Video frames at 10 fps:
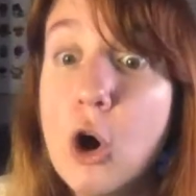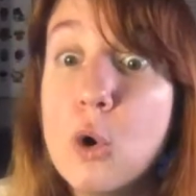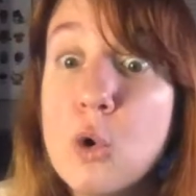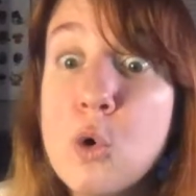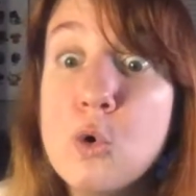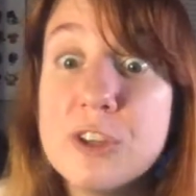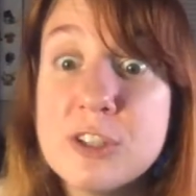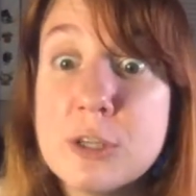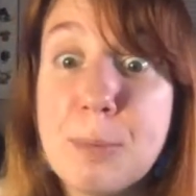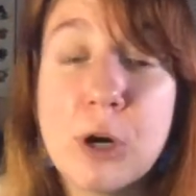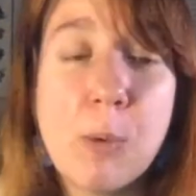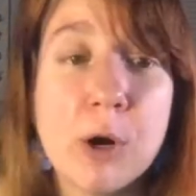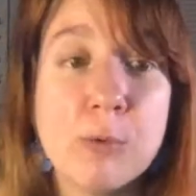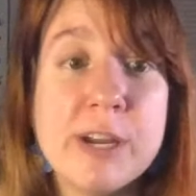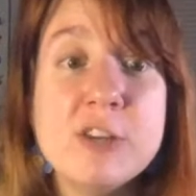Ooh, this is a book I want
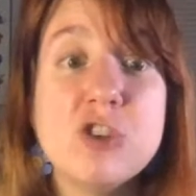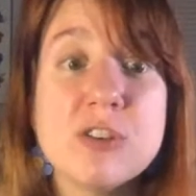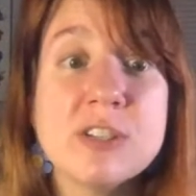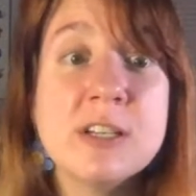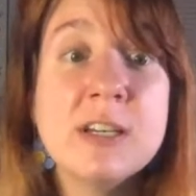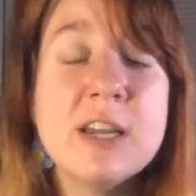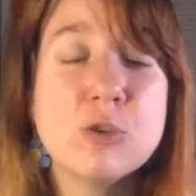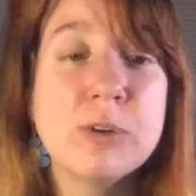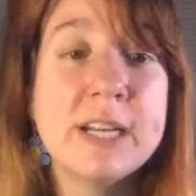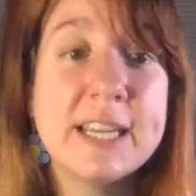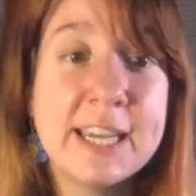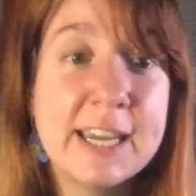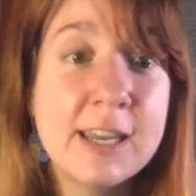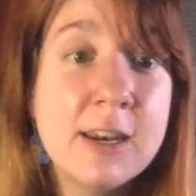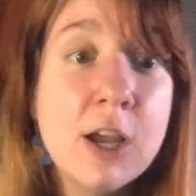to read. Justin is reading
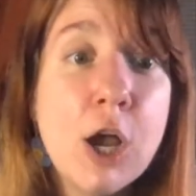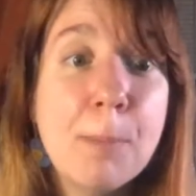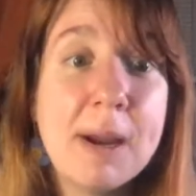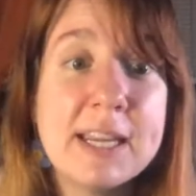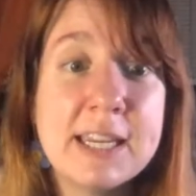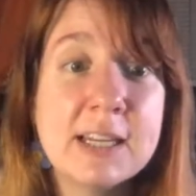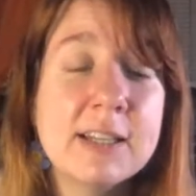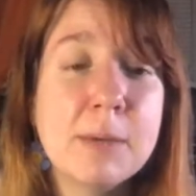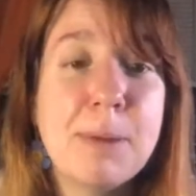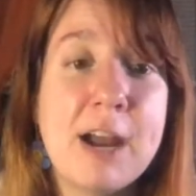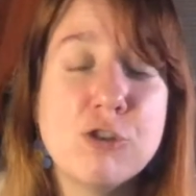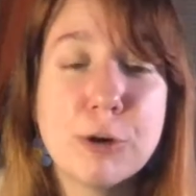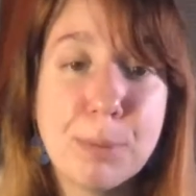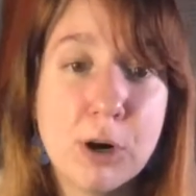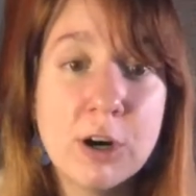Kin by Keelan Patrick
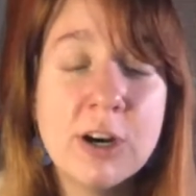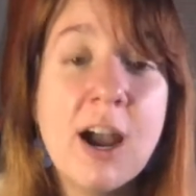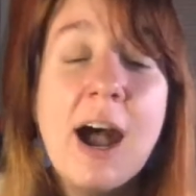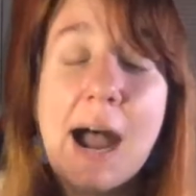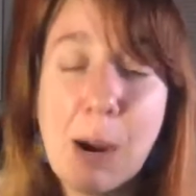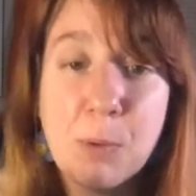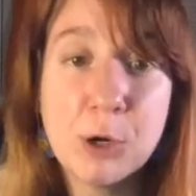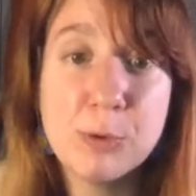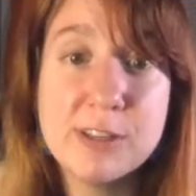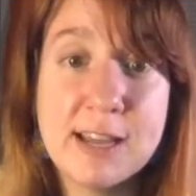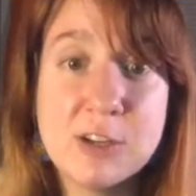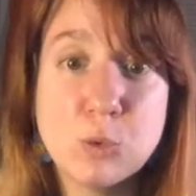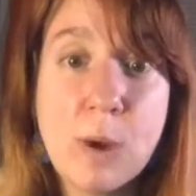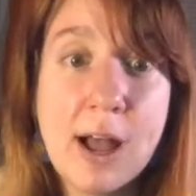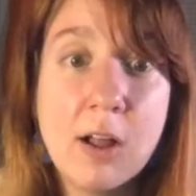Burke. I want to read that as
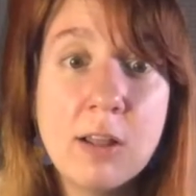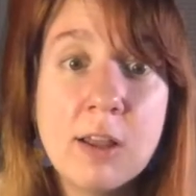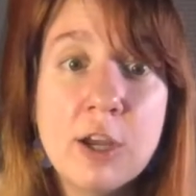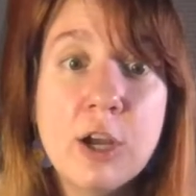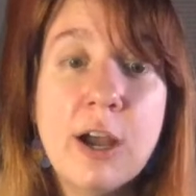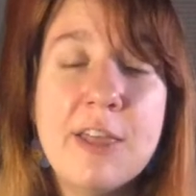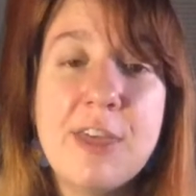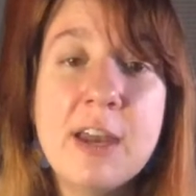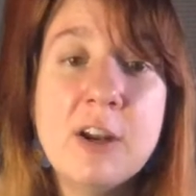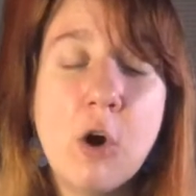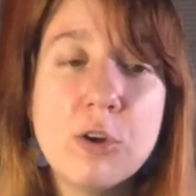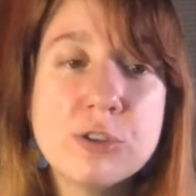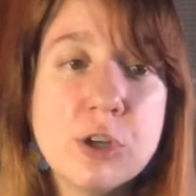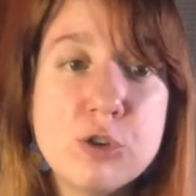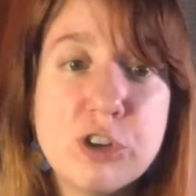well. Then
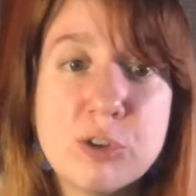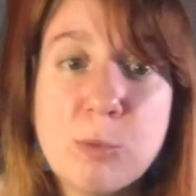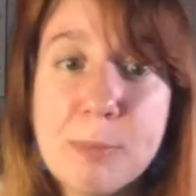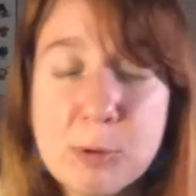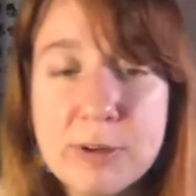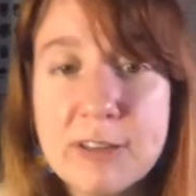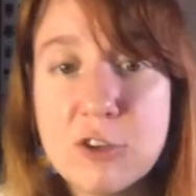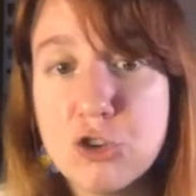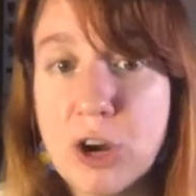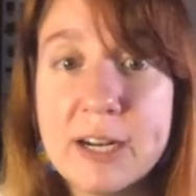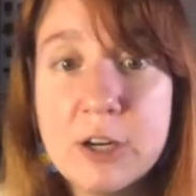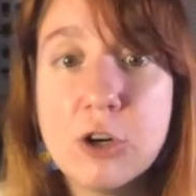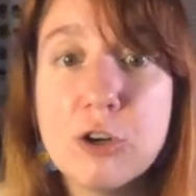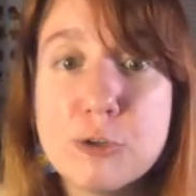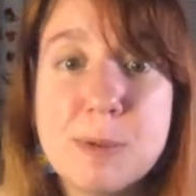also, Justin will be reading The Shining
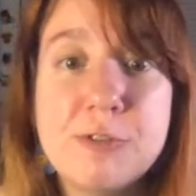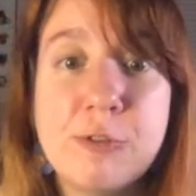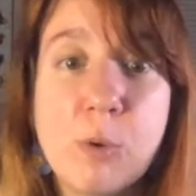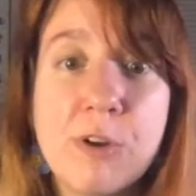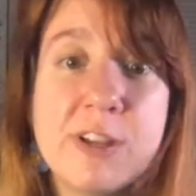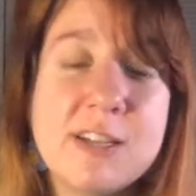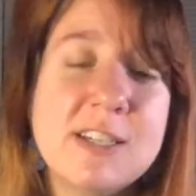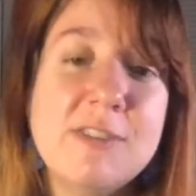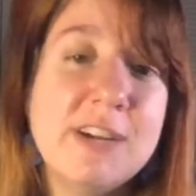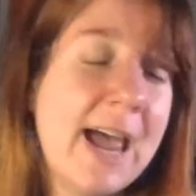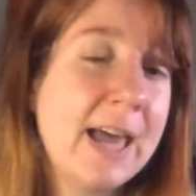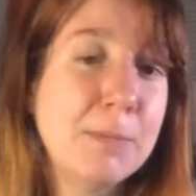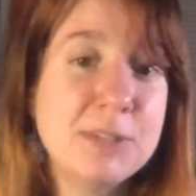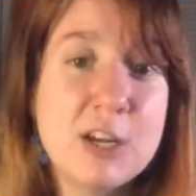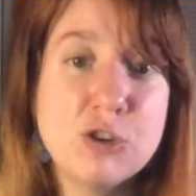Girls before the TV
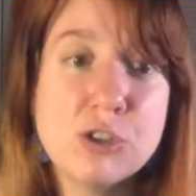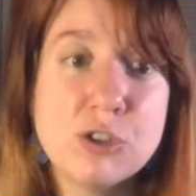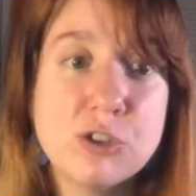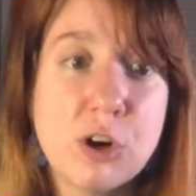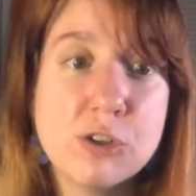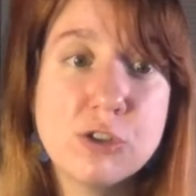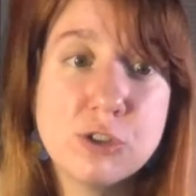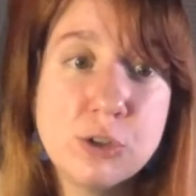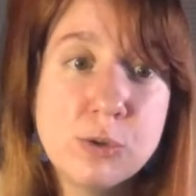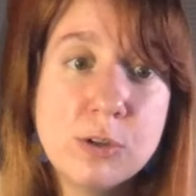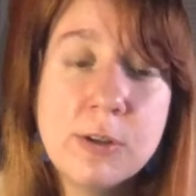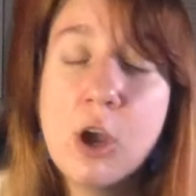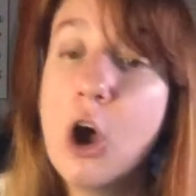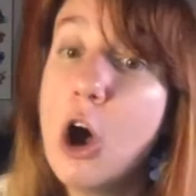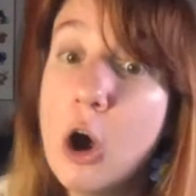adaptation starts soon.
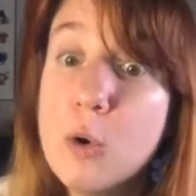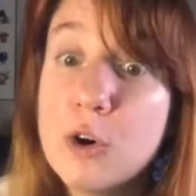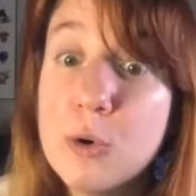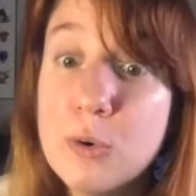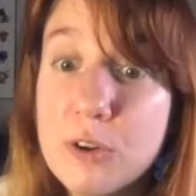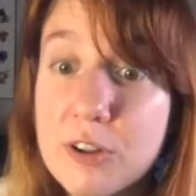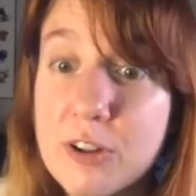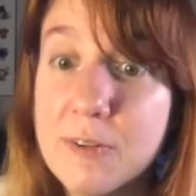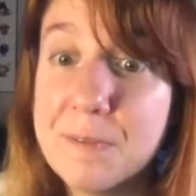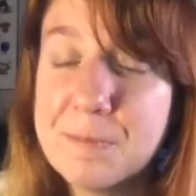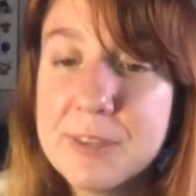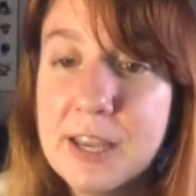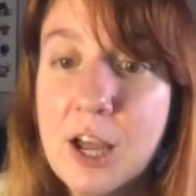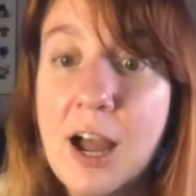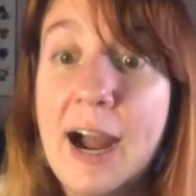Oh, cool.
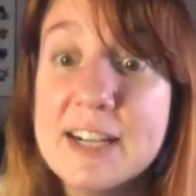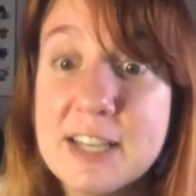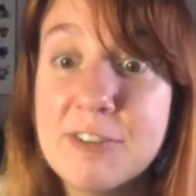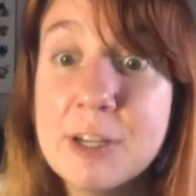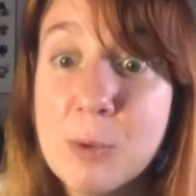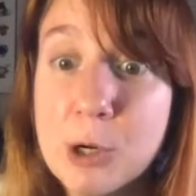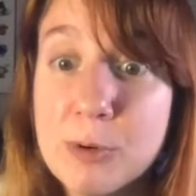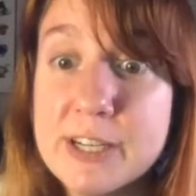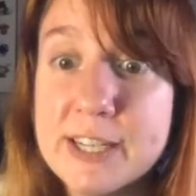I definitely want to read